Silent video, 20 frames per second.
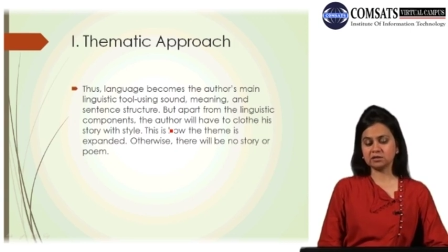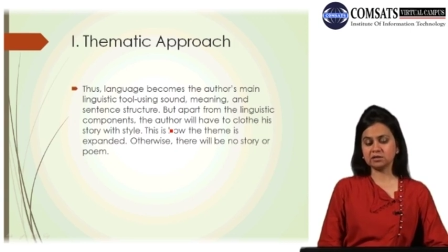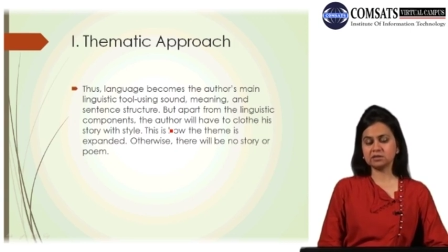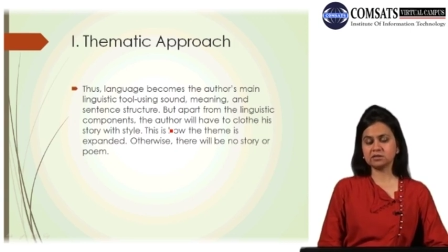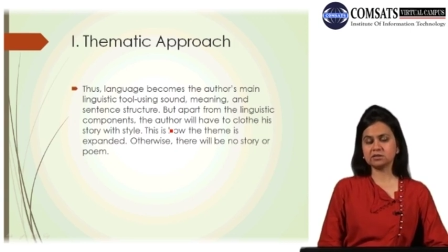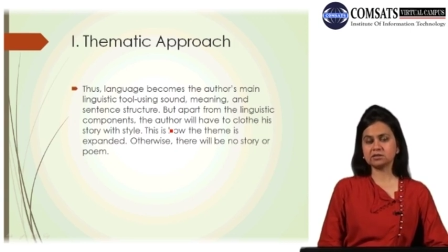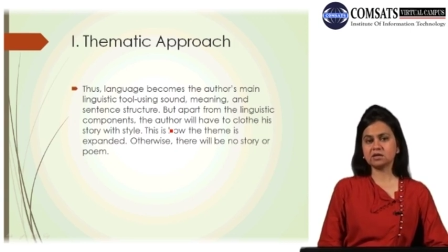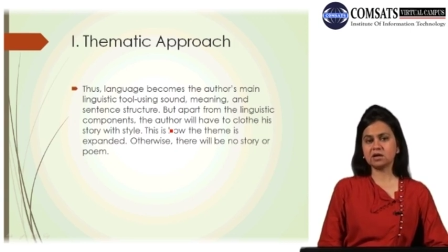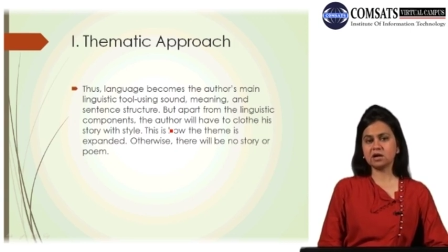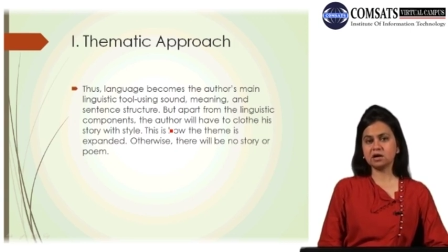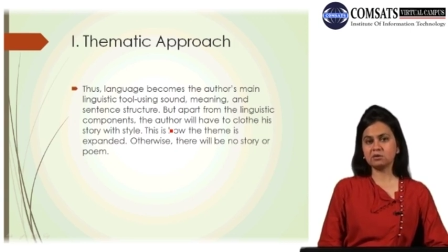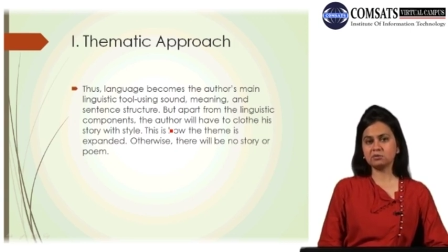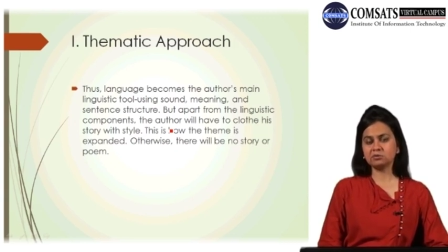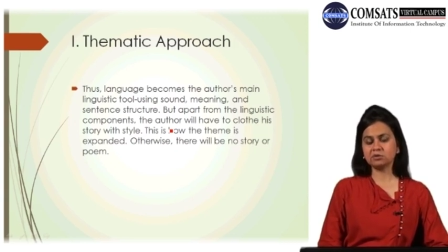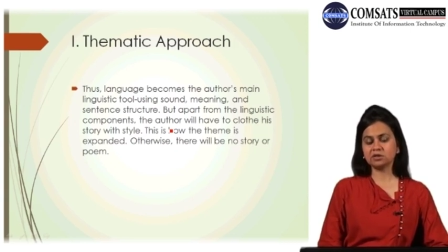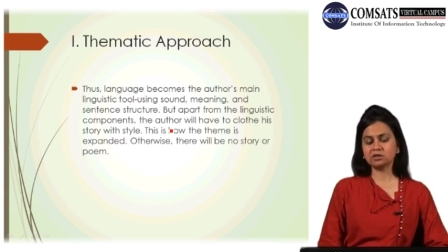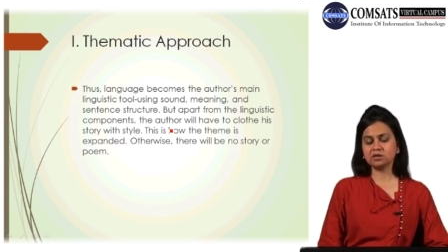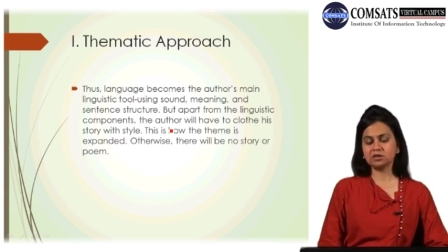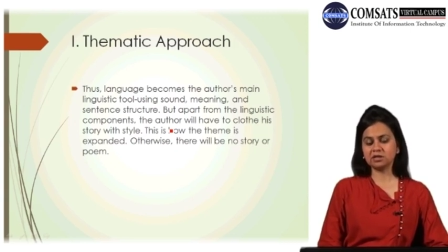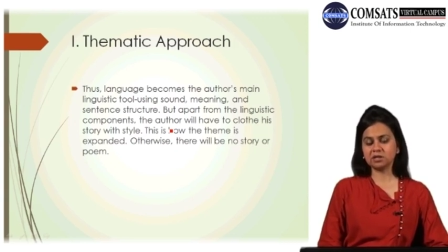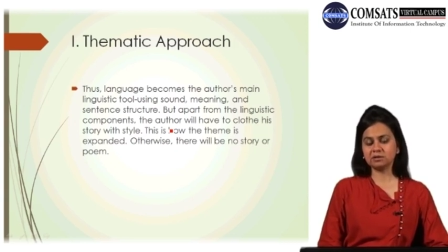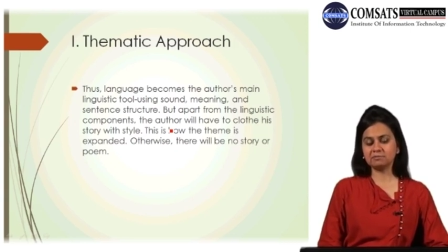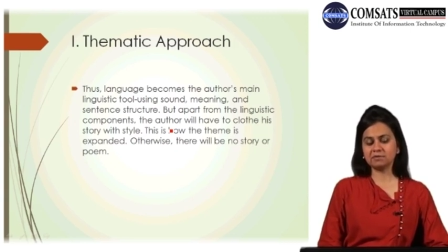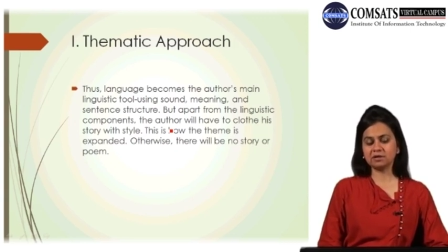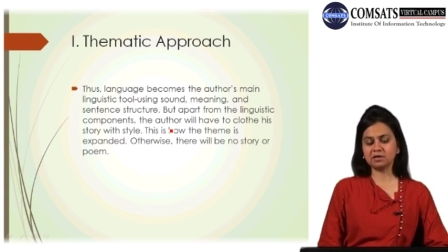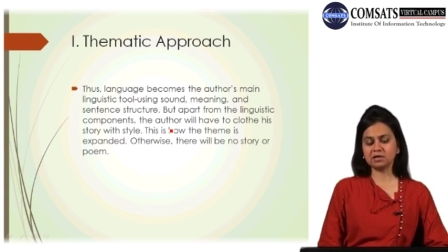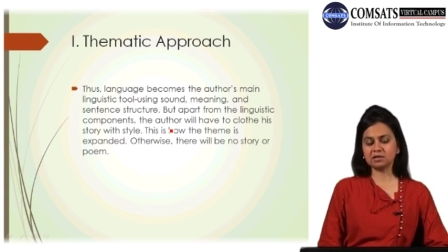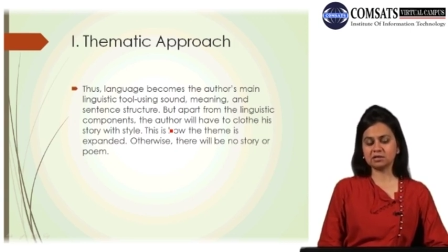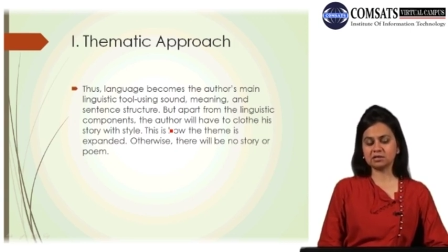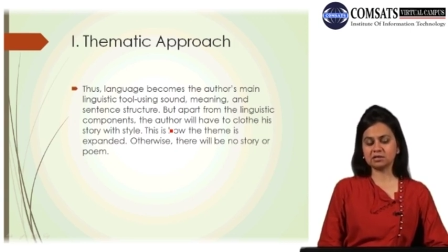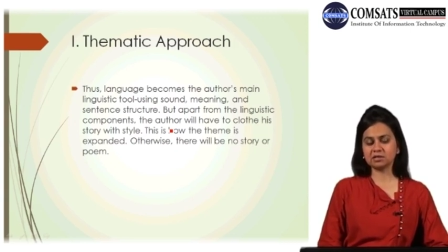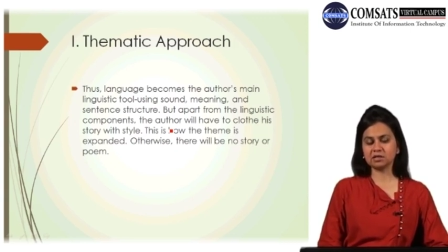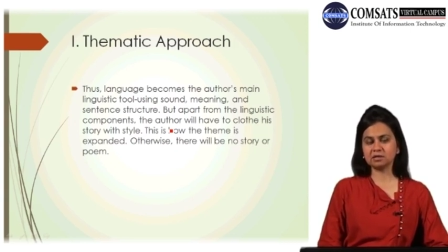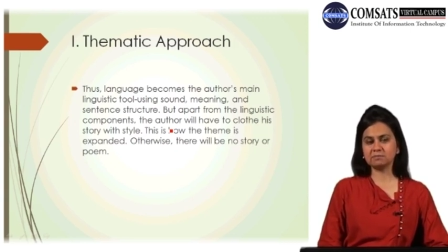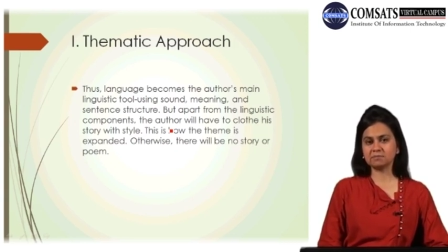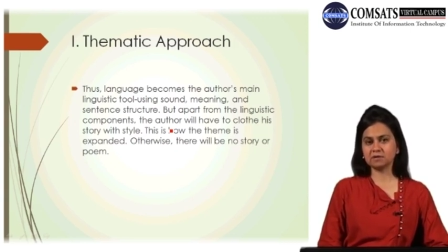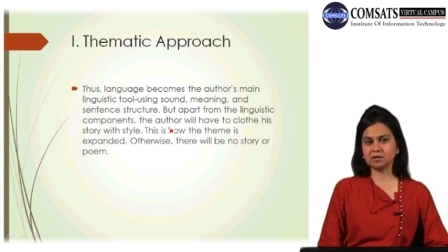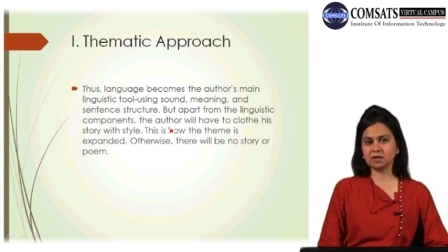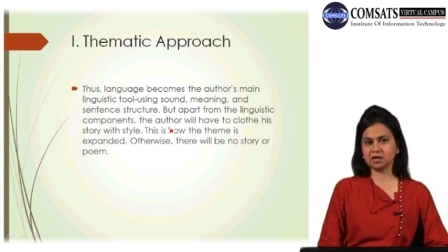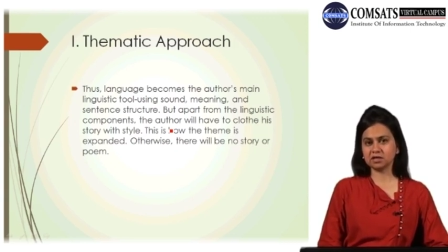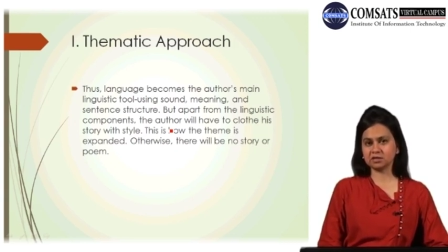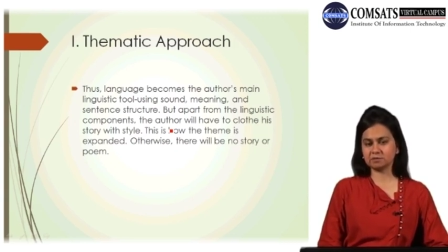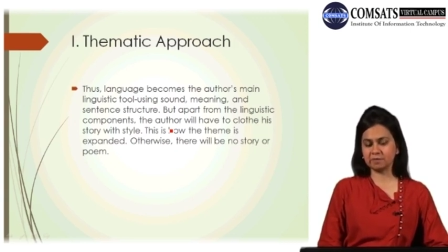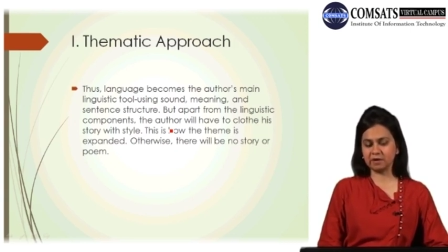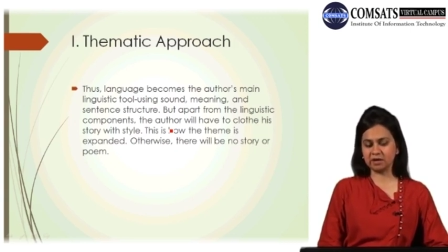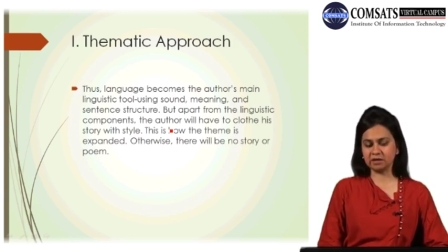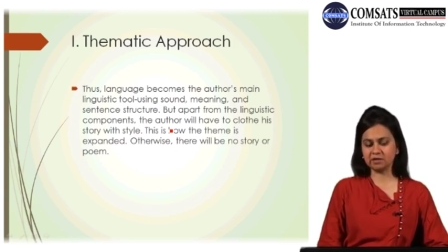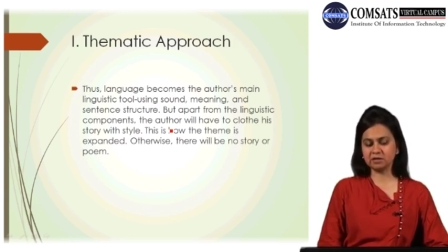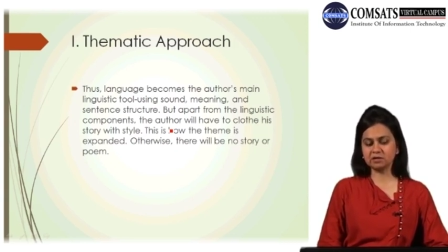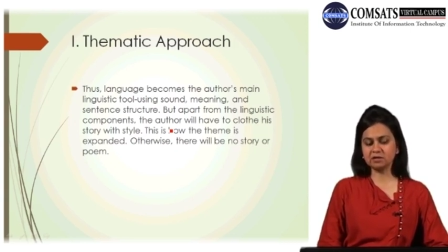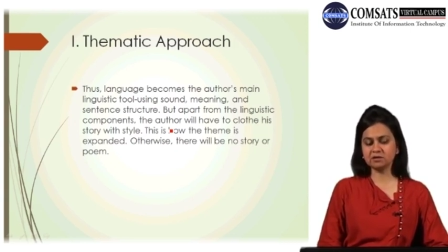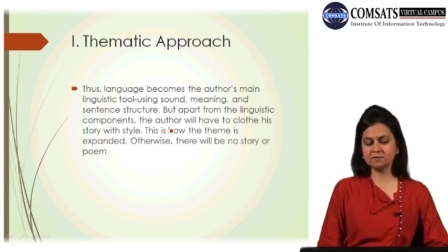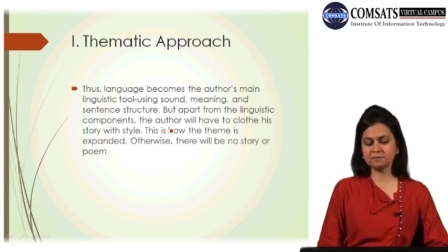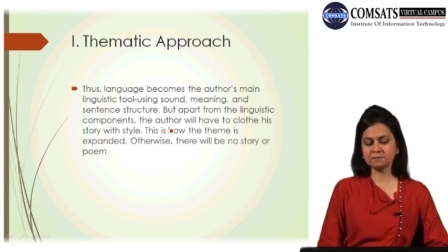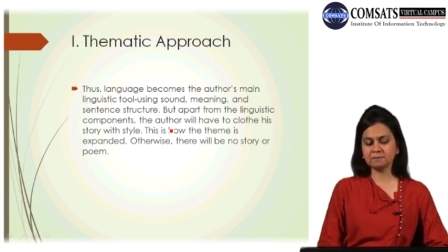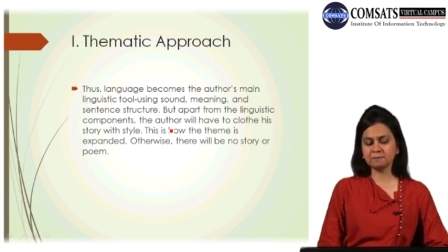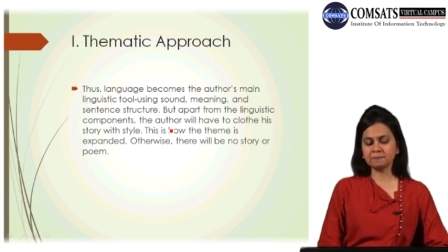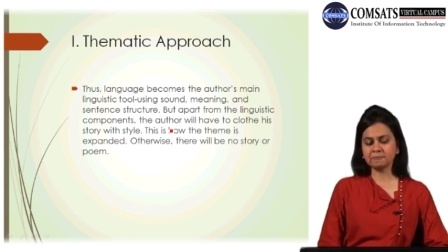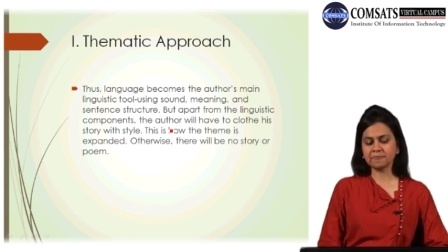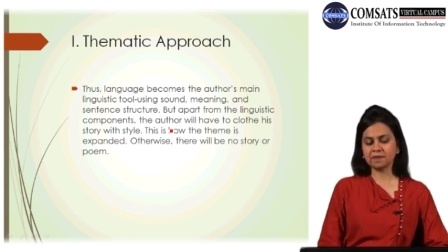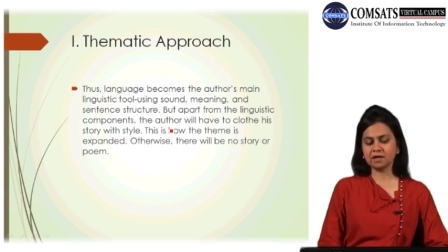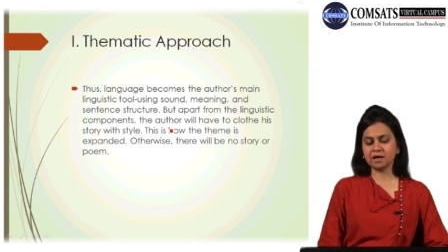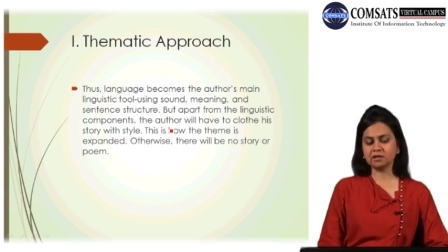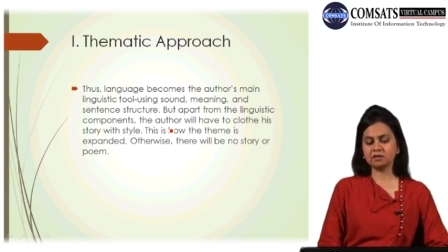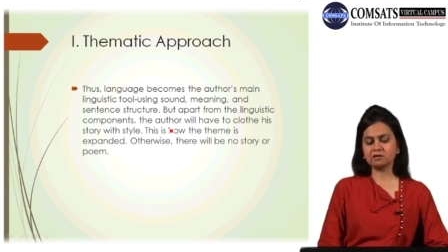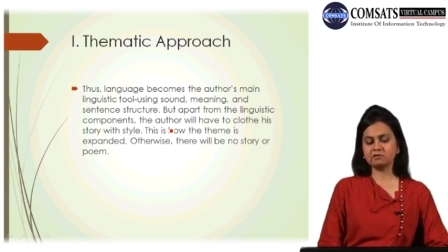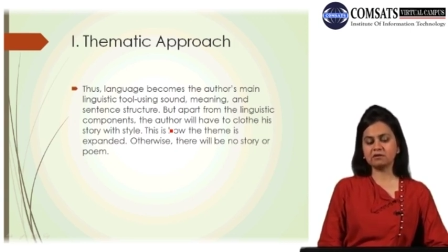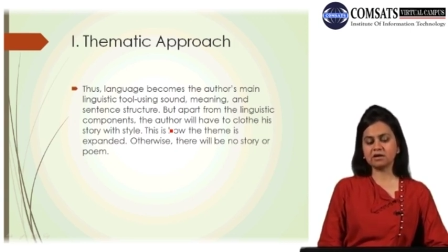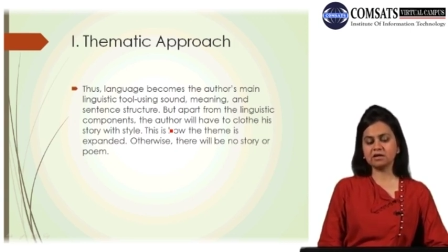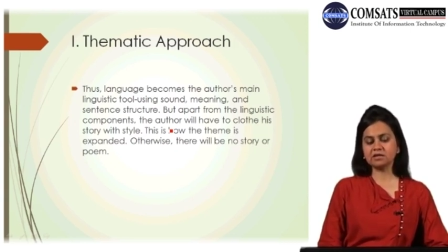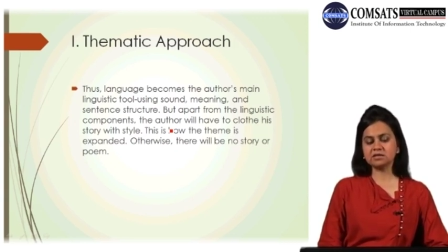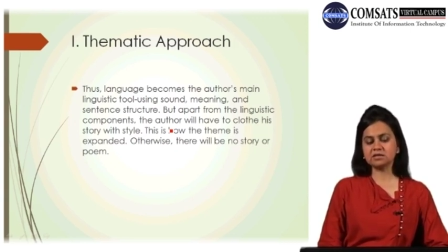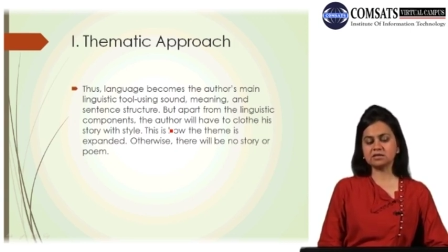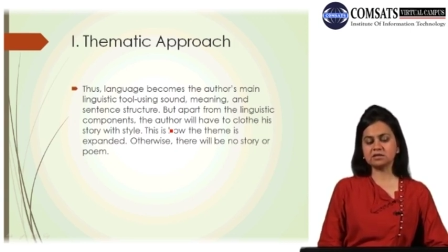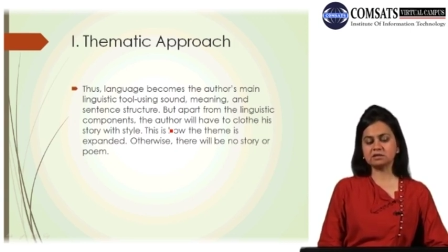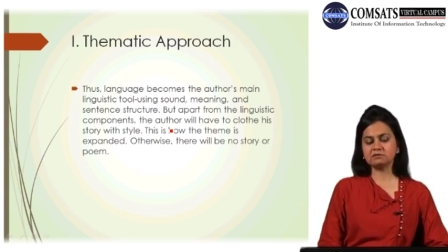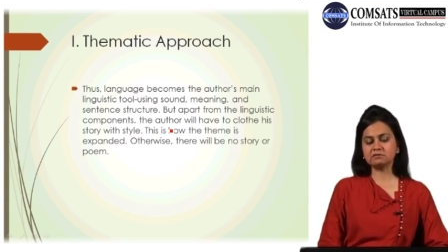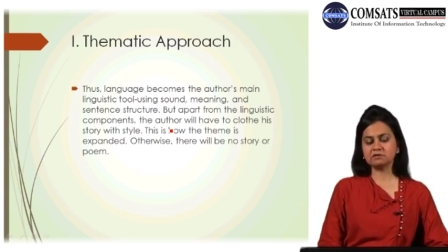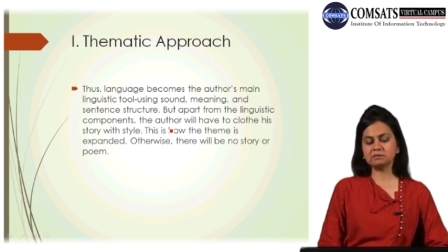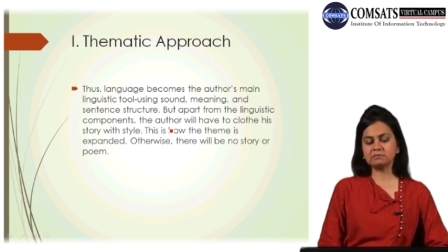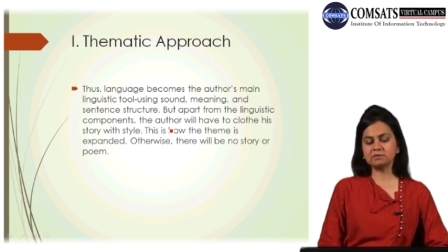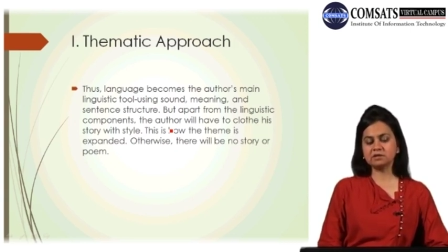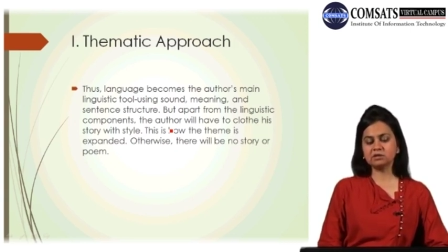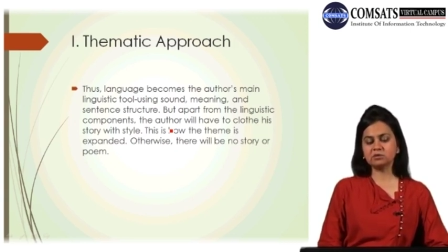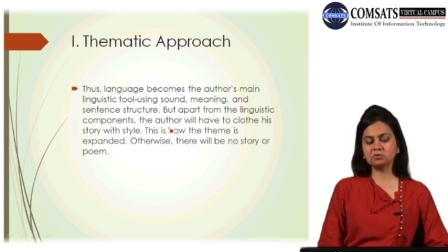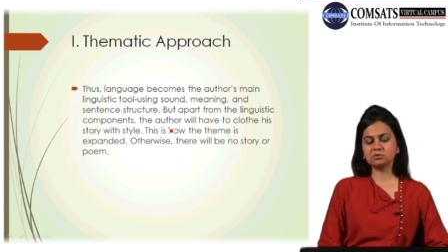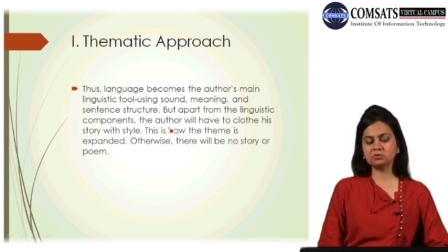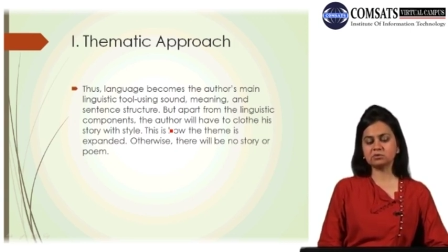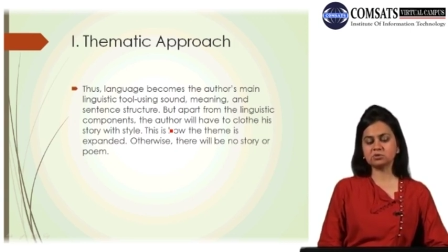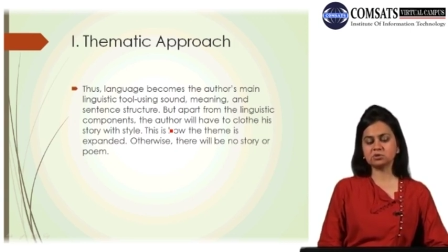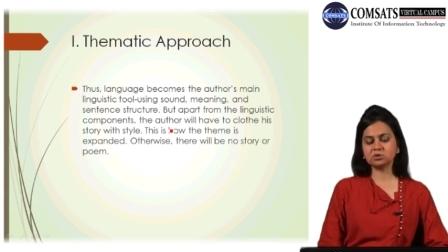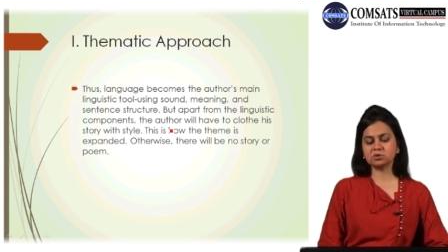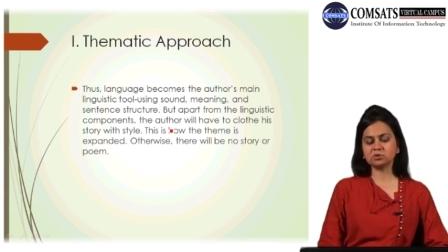This is how the theme is expanded. Otherwise, there will be no